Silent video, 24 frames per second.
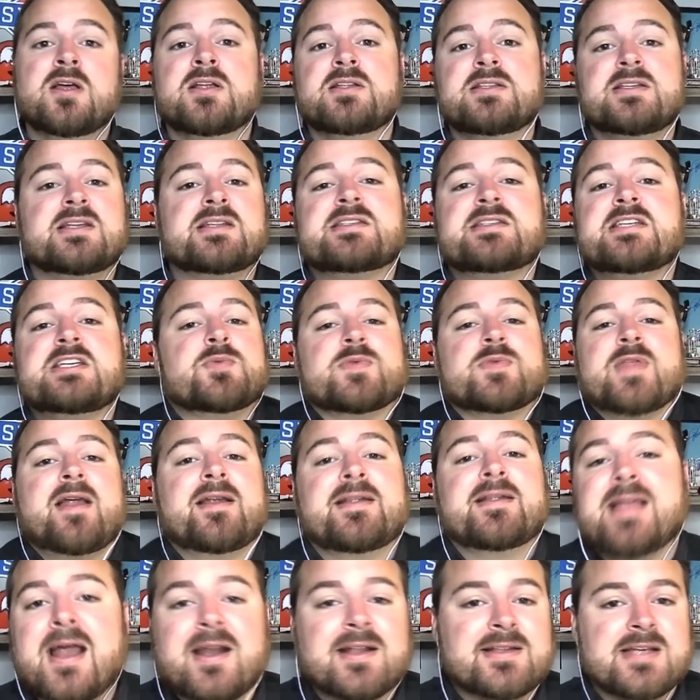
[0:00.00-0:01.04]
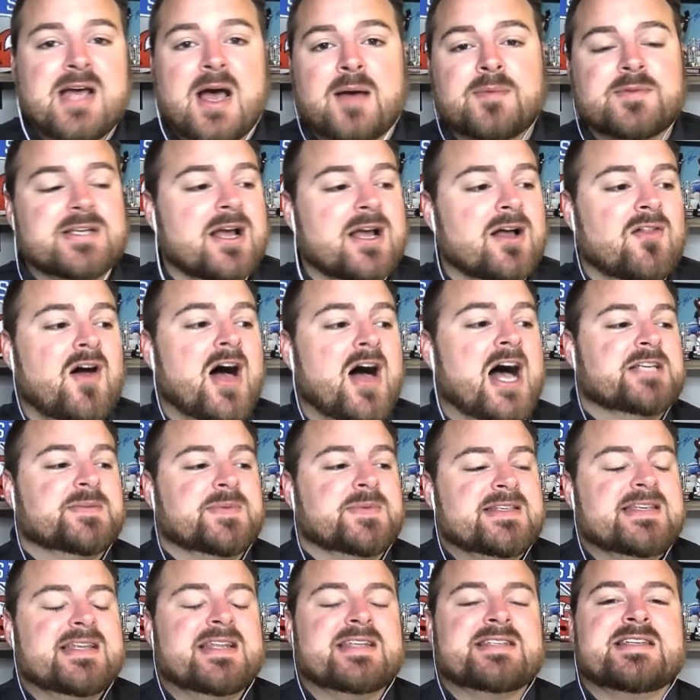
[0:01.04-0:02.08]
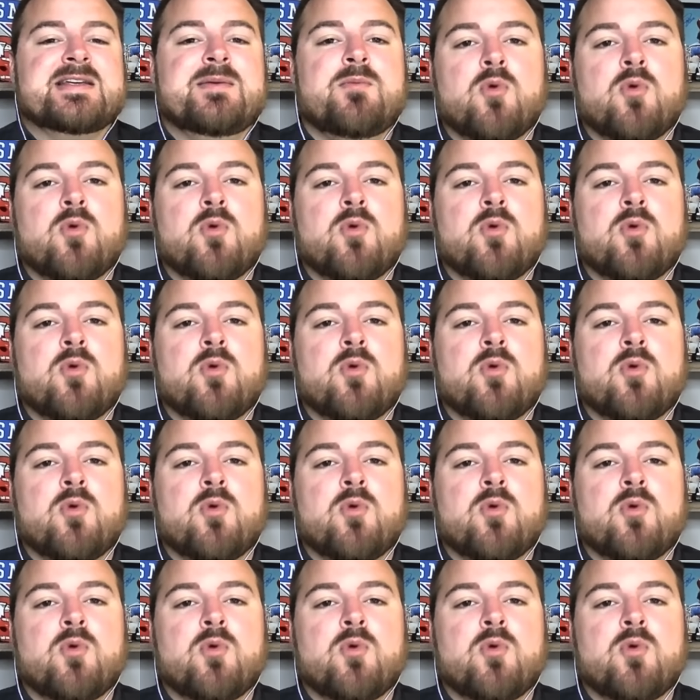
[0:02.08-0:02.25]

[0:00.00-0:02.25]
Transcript: Tennessee's without a doubt a top 10 class, but Tennessee,